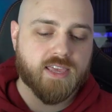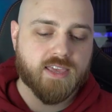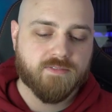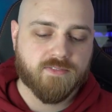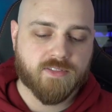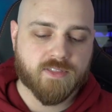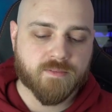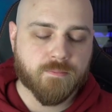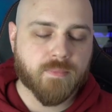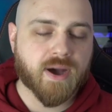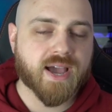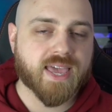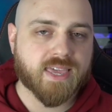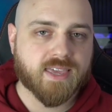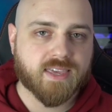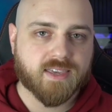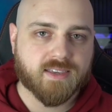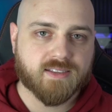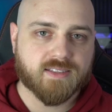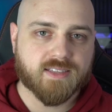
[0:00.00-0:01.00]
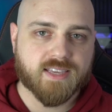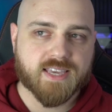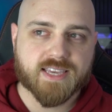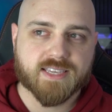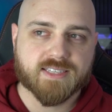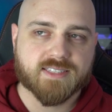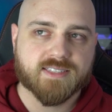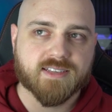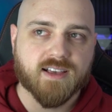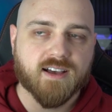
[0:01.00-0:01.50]
If the mic
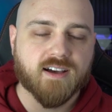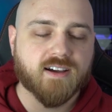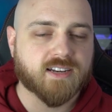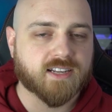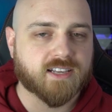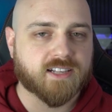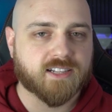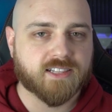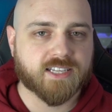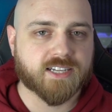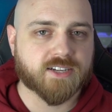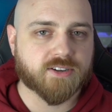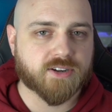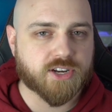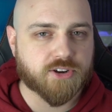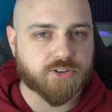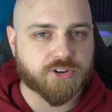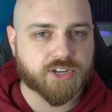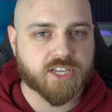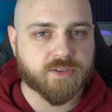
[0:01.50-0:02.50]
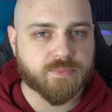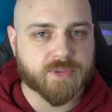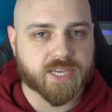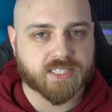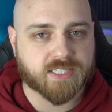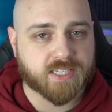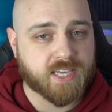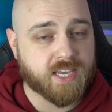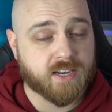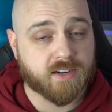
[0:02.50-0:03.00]
is unclear and your
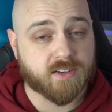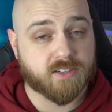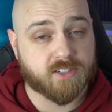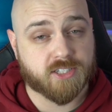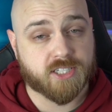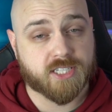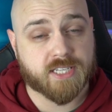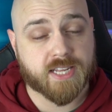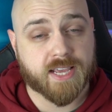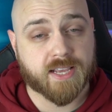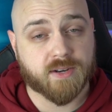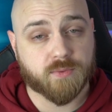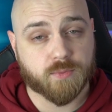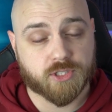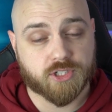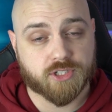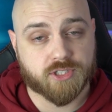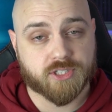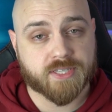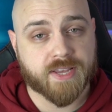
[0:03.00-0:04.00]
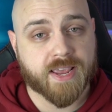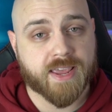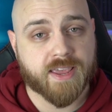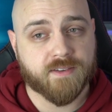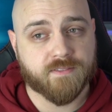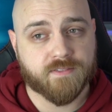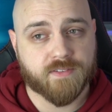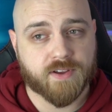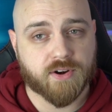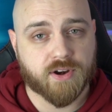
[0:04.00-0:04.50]
teammates can't understand what you're
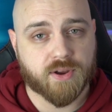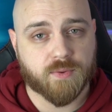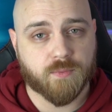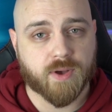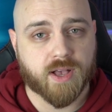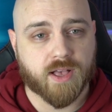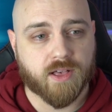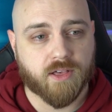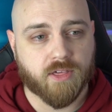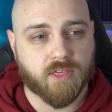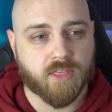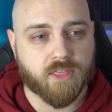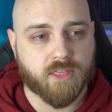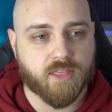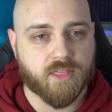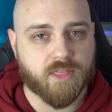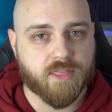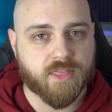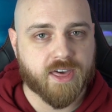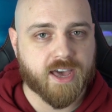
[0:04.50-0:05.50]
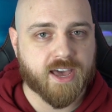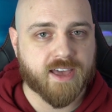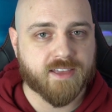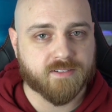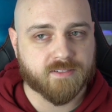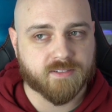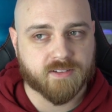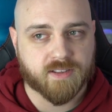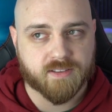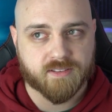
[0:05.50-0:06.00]
saying very well, that
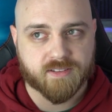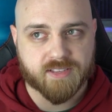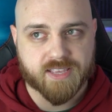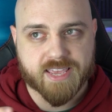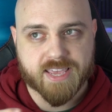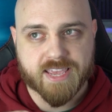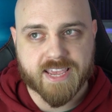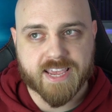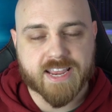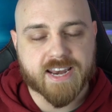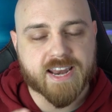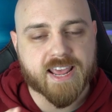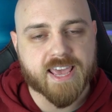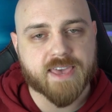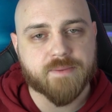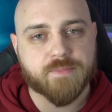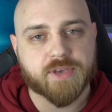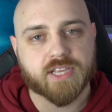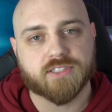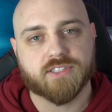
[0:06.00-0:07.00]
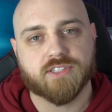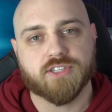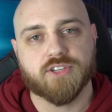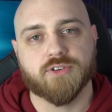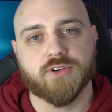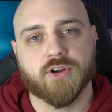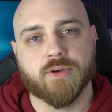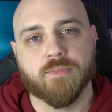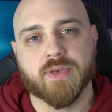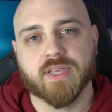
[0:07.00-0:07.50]
inhibits
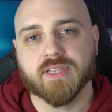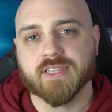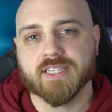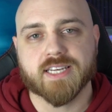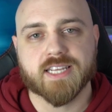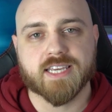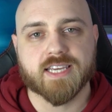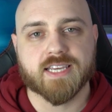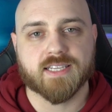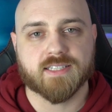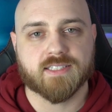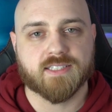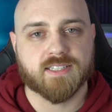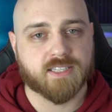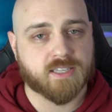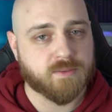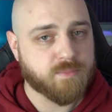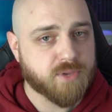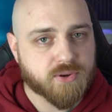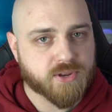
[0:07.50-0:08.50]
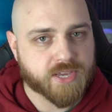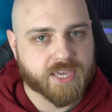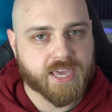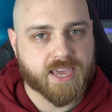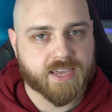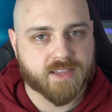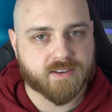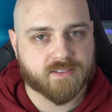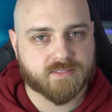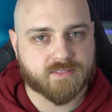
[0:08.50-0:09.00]
your ability to communicate.